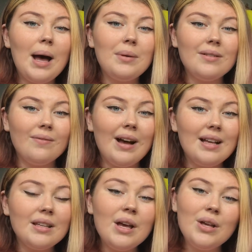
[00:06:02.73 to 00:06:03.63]
I would
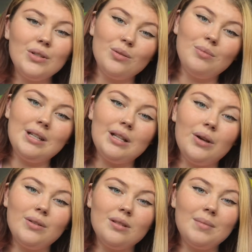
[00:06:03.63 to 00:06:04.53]
advise somebody
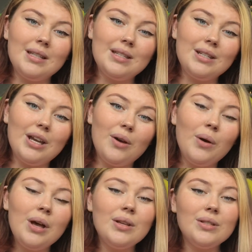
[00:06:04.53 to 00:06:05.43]
close to me to do.
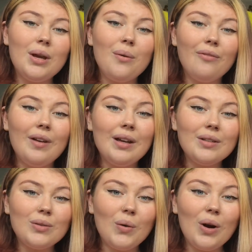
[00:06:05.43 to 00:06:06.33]
So
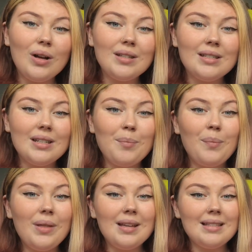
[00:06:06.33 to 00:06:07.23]
fingers crossed
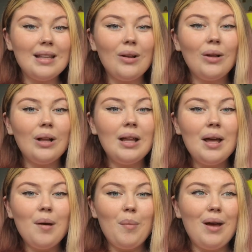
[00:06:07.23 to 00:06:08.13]
this little
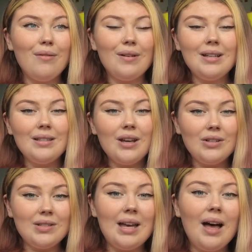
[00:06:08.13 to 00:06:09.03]
bit of research
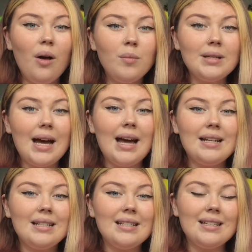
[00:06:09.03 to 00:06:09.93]
has helped,
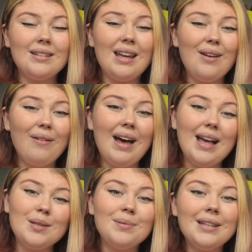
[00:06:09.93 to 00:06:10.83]
and if it
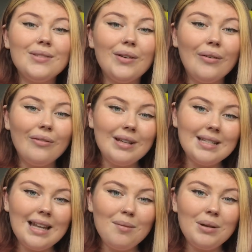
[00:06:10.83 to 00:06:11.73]
has, please feel free
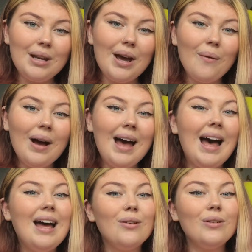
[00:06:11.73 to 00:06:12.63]
to let me know,
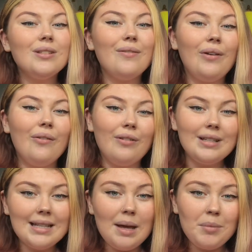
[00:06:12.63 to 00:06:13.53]
and also feel free
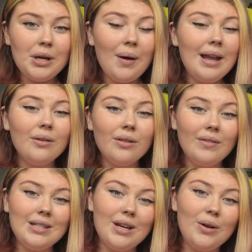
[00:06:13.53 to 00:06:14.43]
to let me know any other
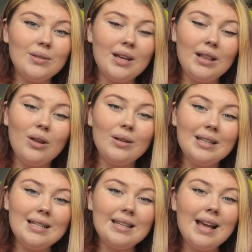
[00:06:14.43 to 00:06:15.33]
videos along
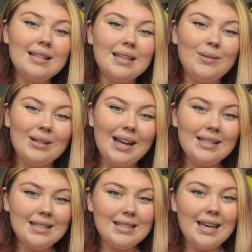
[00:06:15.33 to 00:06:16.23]
these lines that you would
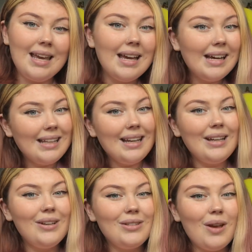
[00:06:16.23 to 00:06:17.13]
like to see.
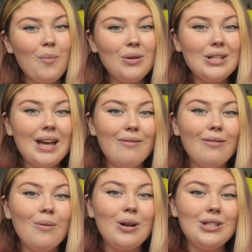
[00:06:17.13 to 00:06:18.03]
Thank you so much again
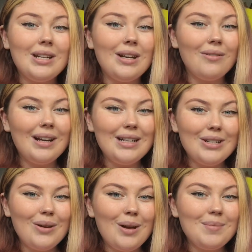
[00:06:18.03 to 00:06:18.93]
for watching, and I really
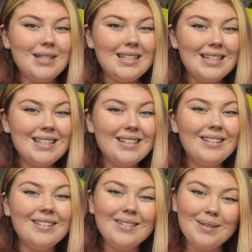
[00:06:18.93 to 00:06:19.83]
do hope to see you
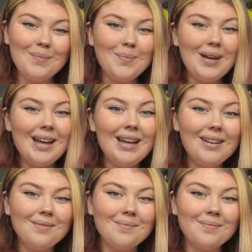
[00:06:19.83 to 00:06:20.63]
soon. Bye!